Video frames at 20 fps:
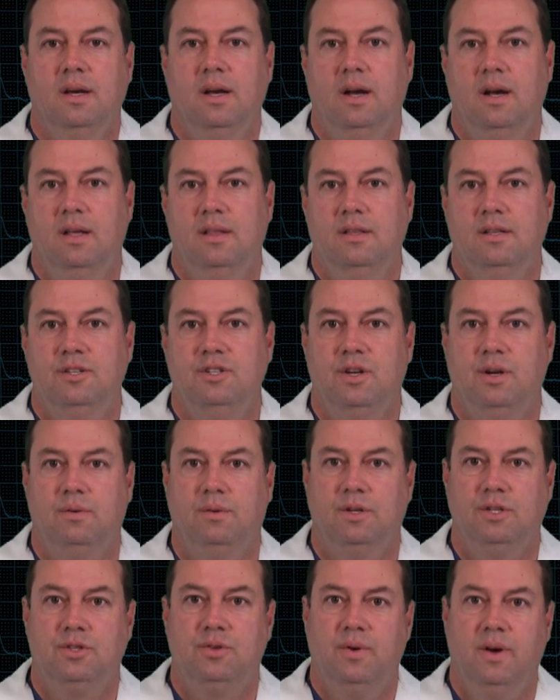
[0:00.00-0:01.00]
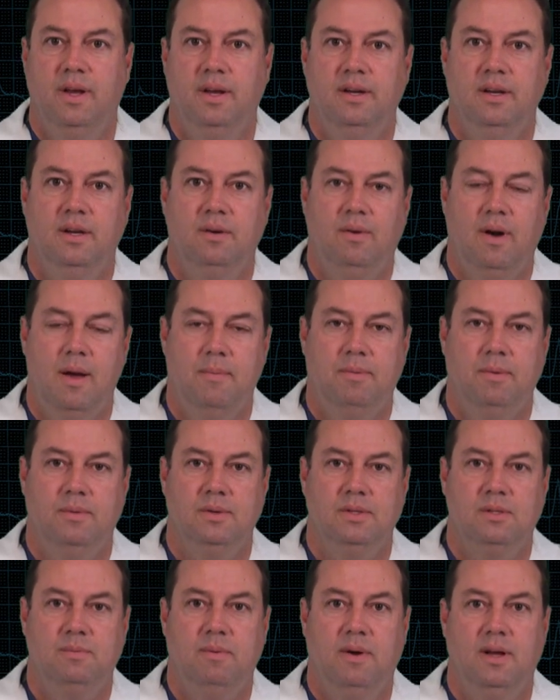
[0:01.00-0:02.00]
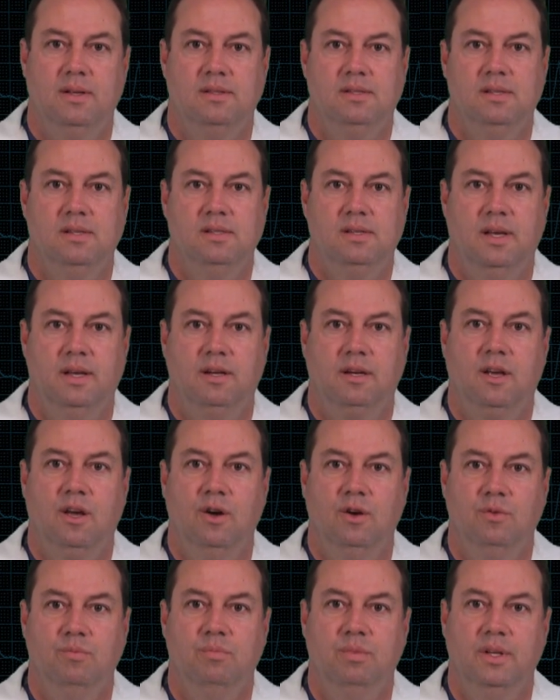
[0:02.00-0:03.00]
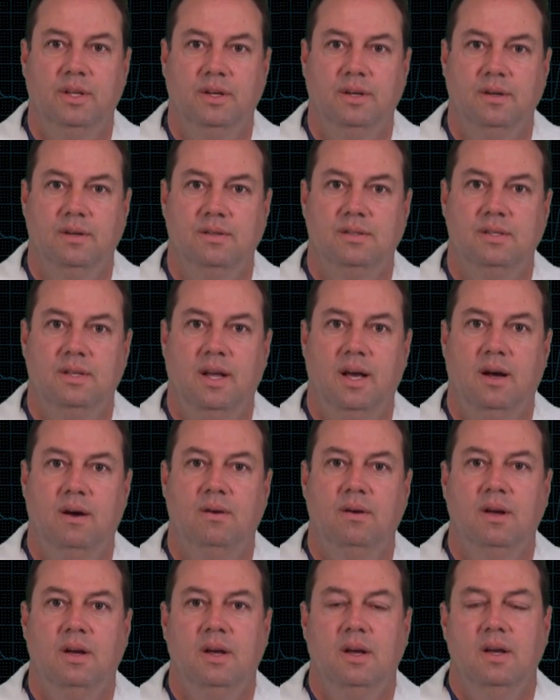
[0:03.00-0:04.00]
uh, the general trend in rapid responses and code blues. Now,